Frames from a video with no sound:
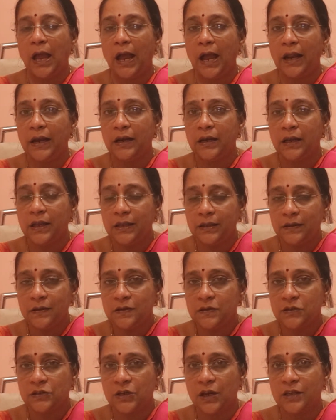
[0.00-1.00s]
And in
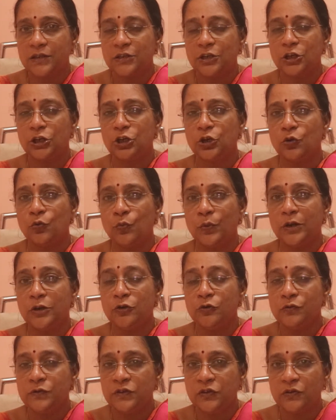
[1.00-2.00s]
this transit, you will
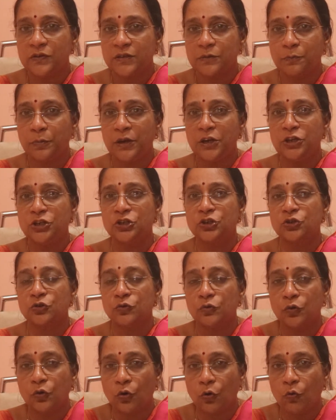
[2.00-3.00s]
use your speech
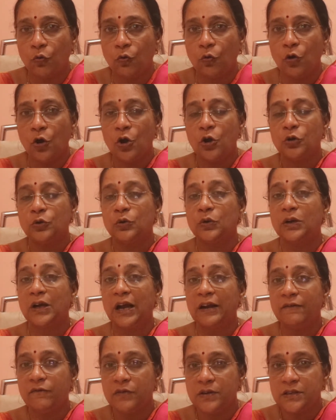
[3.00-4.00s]
to grow, to
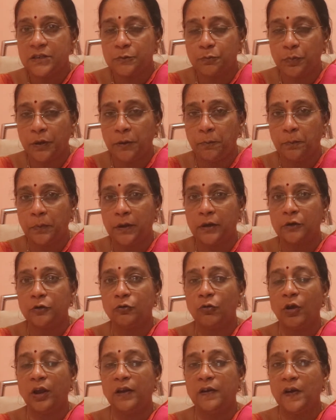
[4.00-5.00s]
convince people,
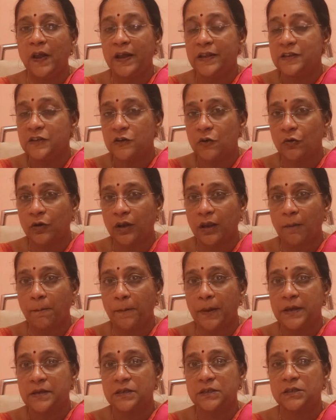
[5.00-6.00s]
to enhance your
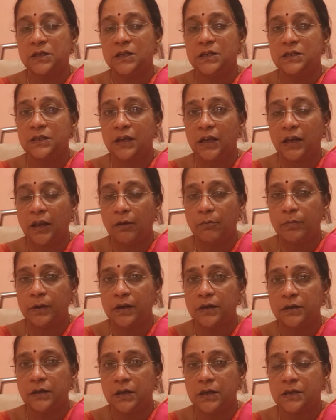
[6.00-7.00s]
capacities and
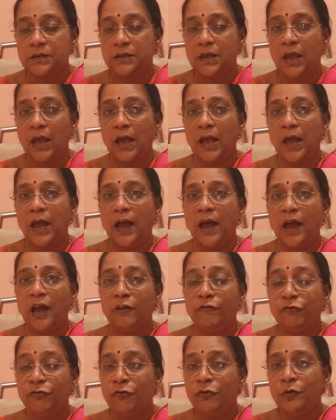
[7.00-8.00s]
abilities.
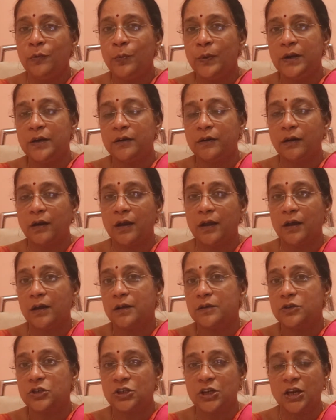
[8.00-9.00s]
And food
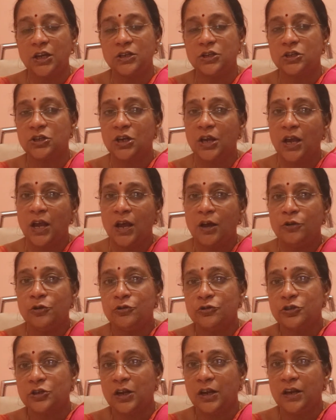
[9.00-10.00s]
will change.
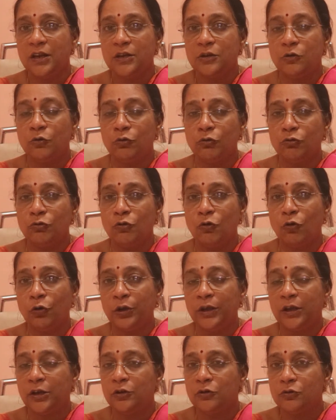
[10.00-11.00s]
Usually Guru
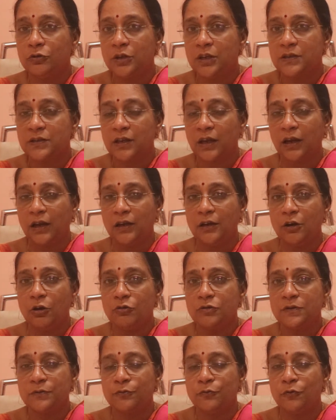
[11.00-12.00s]
going into the 2nd
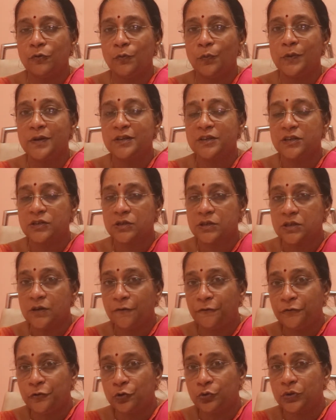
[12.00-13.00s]
house, food will
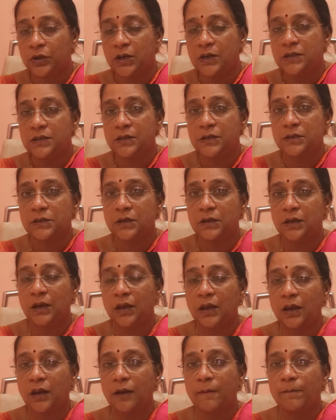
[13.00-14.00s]
shift to 360
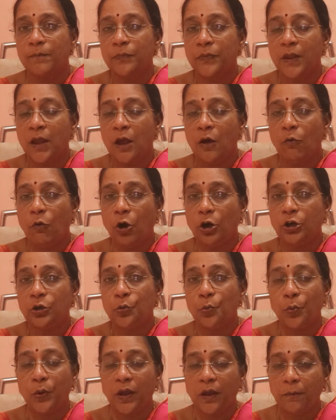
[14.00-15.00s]
degree. What
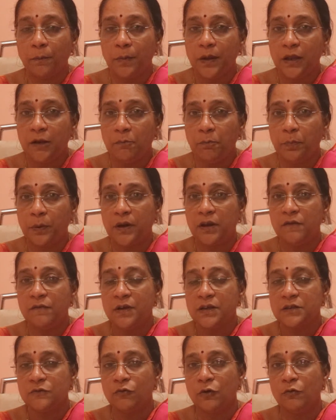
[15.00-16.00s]
you were been
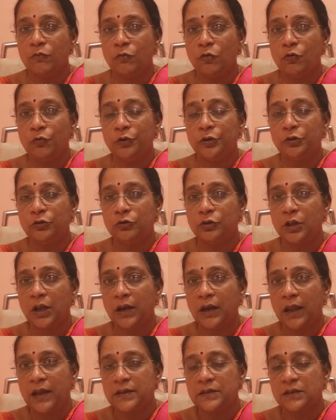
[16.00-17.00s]
previous will move into
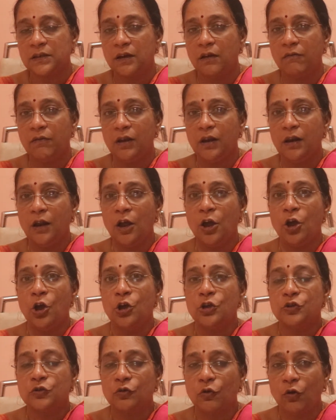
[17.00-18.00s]
the next level.
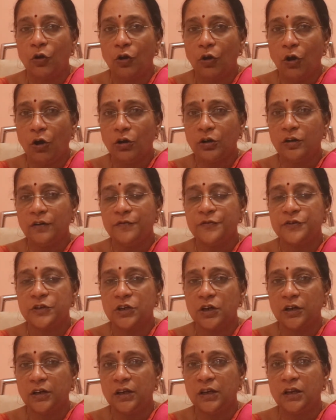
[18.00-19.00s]
So lot of
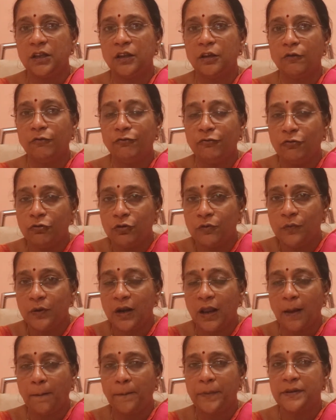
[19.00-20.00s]
churning in the food
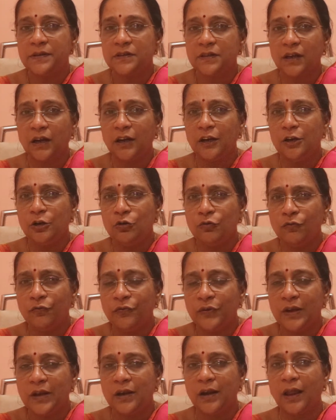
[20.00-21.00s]
will happen. Suddenly you
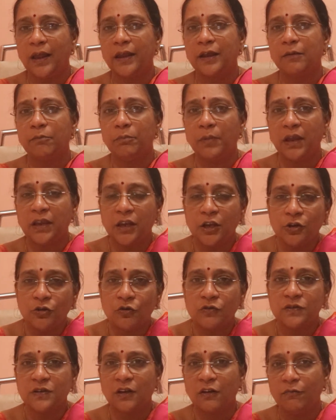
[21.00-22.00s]
feel like making
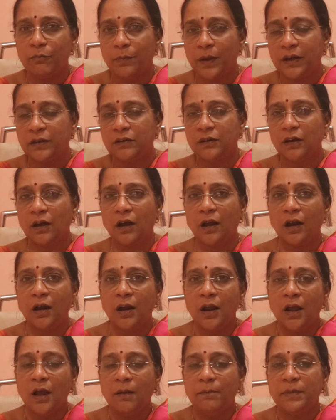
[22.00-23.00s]
yourself
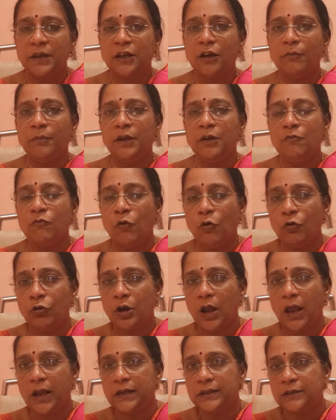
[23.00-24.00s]
better, becoming
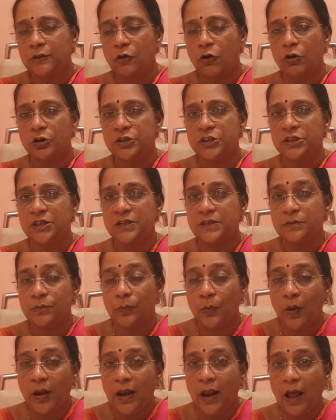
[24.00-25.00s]
more health conscious
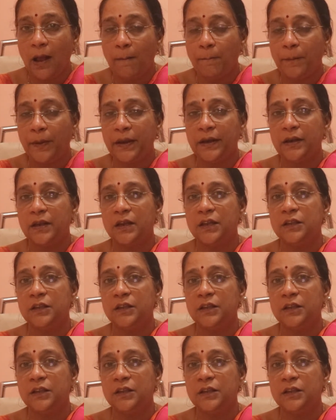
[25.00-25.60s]
will happen